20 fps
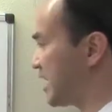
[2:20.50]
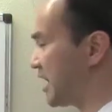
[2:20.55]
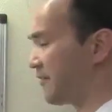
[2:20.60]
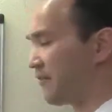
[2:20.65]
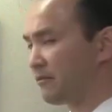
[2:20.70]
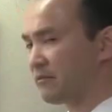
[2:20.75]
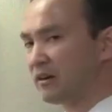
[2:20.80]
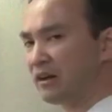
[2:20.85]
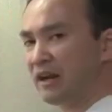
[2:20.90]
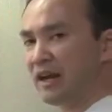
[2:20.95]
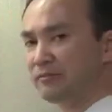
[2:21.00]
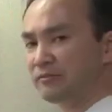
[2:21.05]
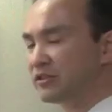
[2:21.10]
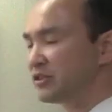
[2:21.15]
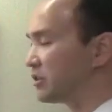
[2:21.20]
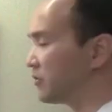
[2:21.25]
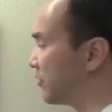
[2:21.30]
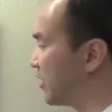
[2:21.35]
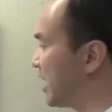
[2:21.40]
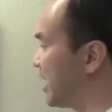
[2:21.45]
from the left to the
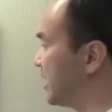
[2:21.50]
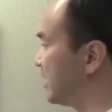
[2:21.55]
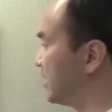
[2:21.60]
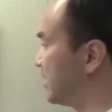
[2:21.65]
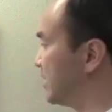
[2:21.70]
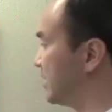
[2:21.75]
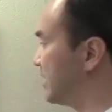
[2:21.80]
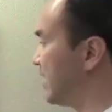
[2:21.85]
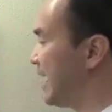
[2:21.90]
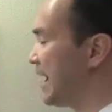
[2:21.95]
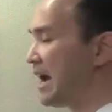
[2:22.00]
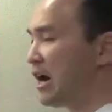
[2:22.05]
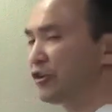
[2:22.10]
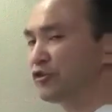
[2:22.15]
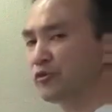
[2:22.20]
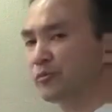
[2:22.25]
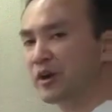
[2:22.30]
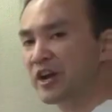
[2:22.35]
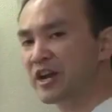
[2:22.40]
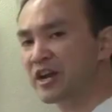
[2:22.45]
right, then
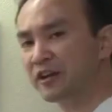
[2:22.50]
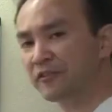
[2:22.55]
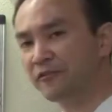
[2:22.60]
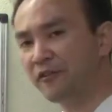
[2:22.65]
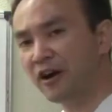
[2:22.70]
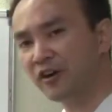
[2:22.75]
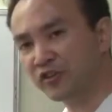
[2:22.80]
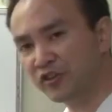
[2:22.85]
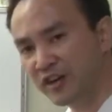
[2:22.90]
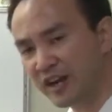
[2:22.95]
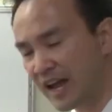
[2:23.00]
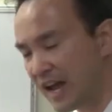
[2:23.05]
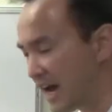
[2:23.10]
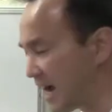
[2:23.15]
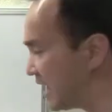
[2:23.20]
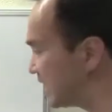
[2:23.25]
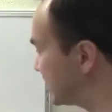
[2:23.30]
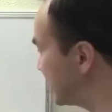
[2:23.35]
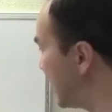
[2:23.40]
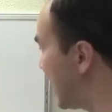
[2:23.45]
algebraic function
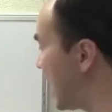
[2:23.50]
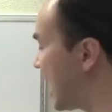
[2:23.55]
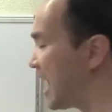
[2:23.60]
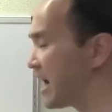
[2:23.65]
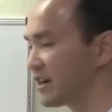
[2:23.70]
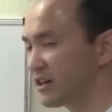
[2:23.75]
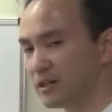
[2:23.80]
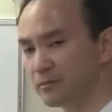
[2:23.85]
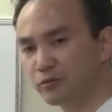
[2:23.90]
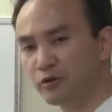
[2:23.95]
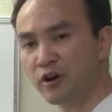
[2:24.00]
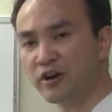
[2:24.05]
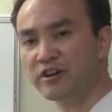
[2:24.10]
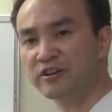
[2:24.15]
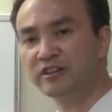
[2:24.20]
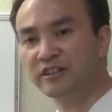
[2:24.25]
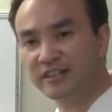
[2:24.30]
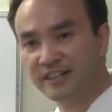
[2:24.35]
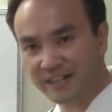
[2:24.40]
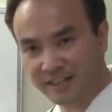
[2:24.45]
has higher
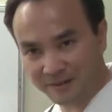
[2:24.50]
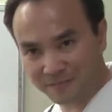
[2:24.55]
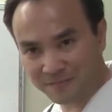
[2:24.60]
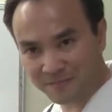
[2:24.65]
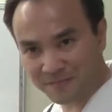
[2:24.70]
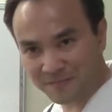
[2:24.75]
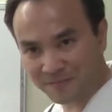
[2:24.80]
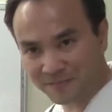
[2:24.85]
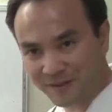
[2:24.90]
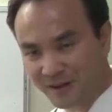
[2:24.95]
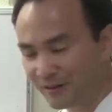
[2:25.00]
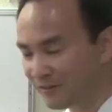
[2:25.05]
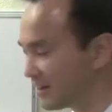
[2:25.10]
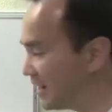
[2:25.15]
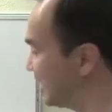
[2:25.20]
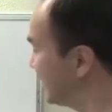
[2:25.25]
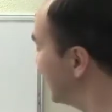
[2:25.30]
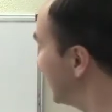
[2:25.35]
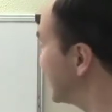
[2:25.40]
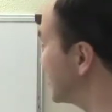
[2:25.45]
priority.
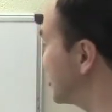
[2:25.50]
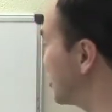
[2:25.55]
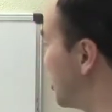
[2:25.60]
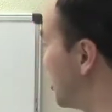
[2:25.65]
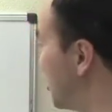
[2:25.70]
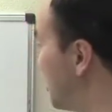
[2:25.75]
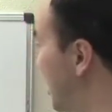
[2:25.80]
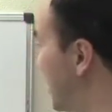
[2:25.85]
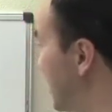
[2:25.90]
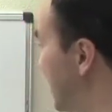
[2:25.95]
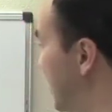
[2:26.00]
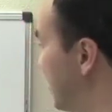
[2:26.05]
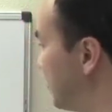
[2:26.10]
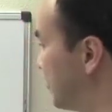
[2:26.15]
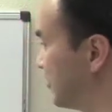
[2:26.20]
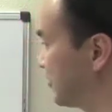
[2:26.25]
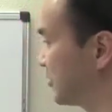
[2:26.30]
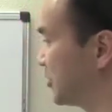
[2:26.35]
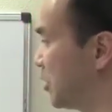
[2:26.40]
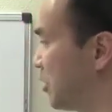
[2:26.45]
Okay, and so
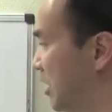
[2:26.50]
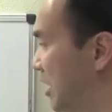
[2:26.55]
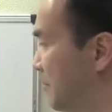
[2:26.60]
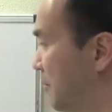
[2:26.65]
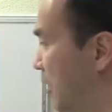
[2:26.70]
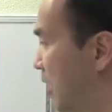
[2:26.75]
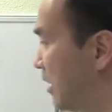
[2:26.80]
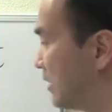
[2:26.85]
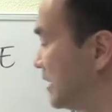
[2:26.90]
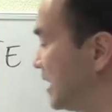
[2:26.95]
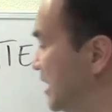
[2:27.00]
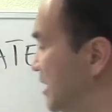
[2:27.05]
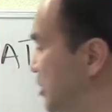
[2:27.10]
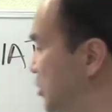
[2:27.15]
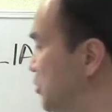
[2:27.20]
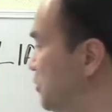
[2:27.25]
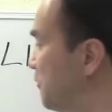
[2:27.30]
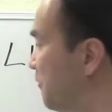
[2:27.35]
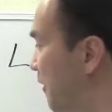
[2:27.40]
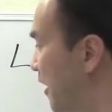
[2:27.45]
among these
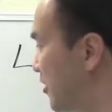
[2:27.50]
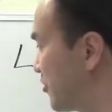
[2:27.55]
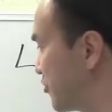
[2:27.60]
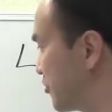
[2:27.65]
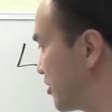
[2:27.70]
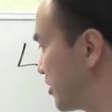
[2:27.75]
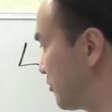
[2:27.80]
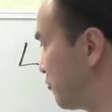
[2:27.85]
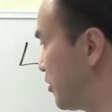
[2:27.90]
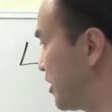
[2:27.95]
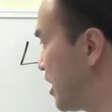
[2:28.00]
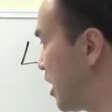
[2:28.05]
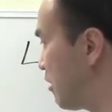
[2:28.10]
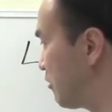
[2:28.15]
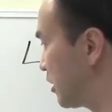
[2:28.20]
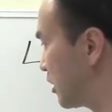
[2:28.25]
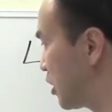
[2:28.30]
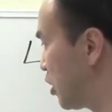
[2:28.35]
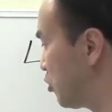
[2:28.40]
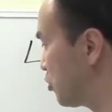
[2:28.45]
two functions, we know
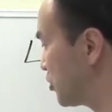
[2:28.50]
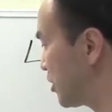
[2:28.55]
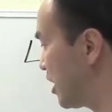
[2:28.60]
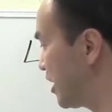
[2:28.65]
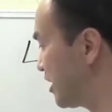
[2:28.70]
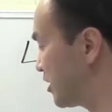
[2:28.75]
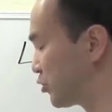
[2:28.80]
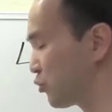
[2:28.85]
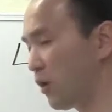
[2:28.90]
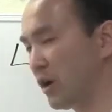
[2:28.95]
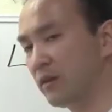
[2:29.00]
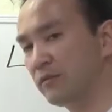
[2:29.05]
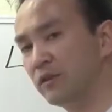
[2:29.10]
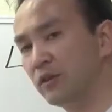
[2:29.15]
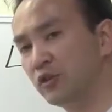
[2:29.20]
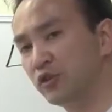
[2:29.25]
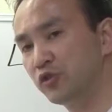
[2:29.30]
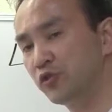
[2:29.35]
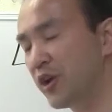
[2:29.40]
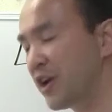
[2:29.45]
that cosine is one of
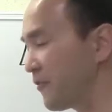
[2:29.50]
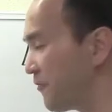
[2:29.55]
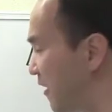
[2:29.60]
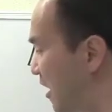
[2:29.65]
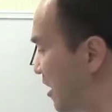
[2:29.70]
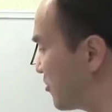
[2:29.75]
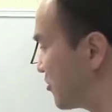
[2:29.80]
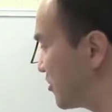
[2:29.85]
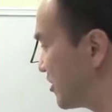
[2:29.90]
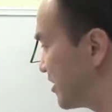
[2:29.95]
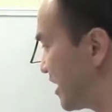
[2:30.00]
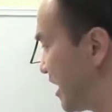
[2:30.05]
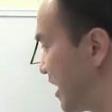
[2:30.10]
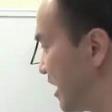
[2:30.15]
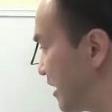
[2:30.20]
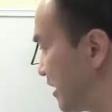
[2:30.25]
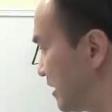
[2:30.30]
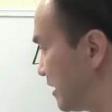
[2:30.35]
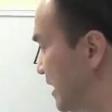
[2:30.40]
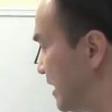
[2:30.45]
those trig functions,
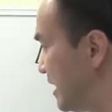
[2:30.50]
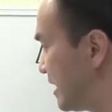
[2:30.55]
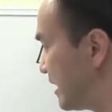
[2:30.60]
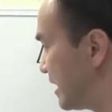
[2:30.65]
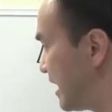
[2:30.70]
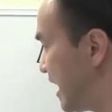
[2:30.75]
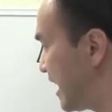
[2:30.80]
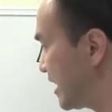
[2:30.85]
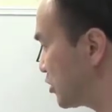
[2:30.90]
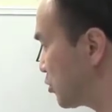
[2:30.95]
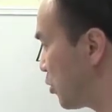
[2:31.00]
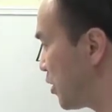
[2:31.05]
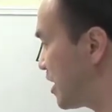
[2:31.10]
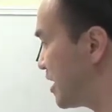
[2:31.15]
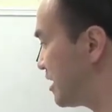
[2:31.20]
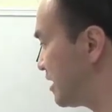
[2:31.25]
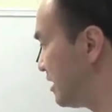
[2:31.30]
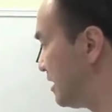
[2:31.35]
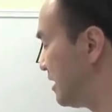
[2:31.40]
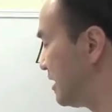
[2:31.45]
and the x
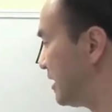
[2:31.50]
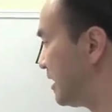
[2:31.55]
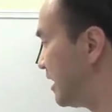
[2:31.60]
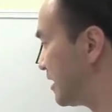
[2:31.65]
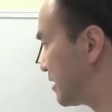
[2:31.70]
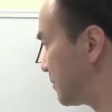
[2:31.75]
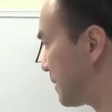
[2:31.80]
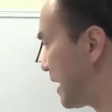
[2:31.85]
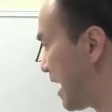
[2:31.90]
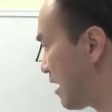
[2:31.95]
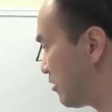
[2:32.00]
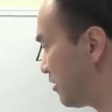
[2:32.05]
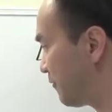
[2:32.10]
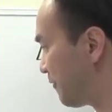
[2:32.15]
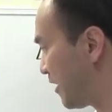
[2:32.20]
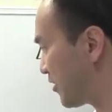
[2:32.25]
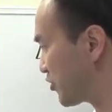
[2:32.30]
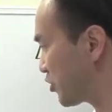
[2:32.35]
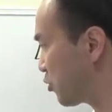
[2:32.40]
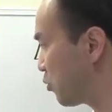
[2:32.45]
squared is a power
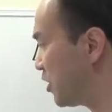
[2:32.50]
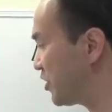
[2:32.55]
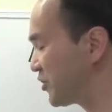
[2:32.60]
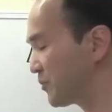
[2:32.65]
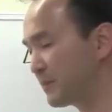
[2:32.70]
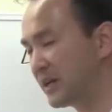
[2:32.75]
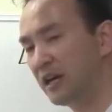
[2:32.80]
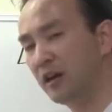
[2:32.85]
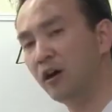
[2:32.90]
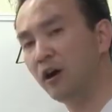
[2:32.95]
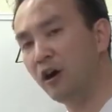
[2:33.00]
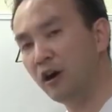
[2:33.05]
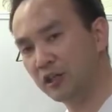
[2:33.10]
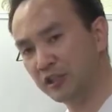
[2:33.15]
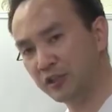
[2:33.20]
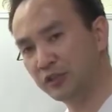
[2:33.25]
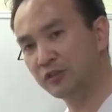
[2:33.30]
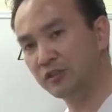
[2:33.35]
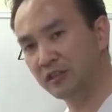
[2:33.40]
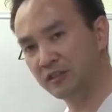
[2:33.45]
function which belongs
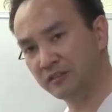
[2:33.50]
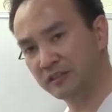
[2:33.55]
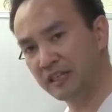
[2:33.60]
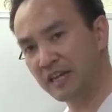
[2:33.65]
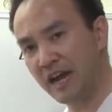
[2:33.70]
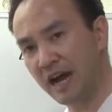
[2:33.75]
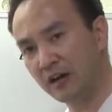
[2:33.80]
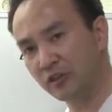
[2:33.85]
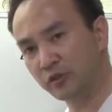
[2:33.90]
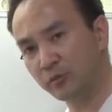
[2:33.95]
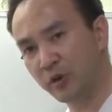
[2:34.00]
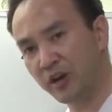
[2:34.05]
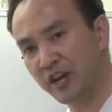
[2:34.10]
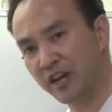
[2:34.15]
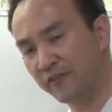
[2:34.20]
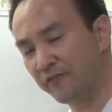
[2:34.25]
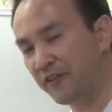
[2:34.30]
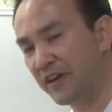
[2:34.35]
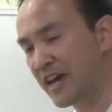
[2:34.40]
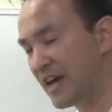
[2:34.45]
to the algebraic
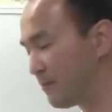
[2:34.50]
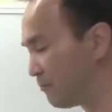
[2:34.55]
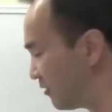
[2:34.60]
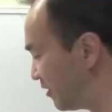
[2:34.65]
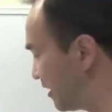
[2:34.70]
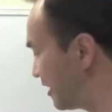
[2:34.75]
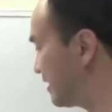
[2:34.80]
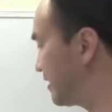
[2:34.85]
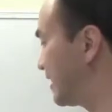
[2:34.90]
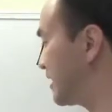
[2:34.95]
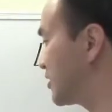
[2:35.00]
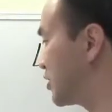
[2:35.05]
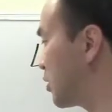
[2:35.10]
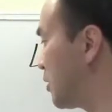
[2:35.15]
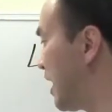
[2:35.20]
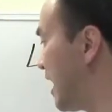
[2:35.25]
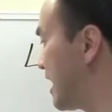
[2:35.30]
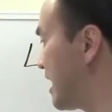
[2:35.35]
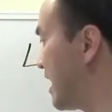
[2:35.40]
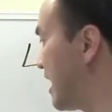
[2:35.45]
family. Then so
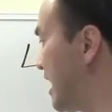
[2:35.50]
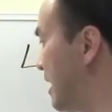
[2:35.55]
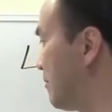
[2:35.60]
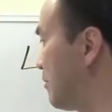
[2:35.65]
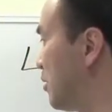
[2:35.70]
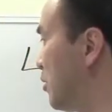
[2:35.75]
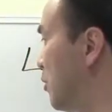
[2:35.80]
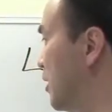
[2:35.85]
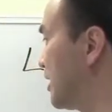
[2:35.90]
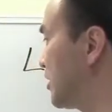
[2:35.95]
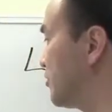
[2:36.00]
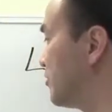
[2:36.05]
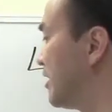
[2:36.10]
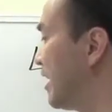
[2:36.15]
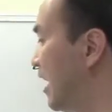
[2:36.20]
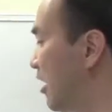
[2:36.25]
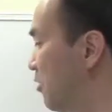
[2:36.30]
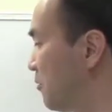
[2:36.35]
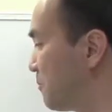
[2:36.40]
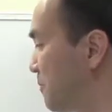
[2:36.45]
I am going to
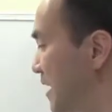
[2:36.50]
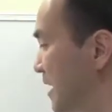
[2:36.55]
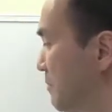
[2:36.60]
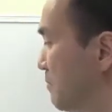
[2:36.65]
now pick my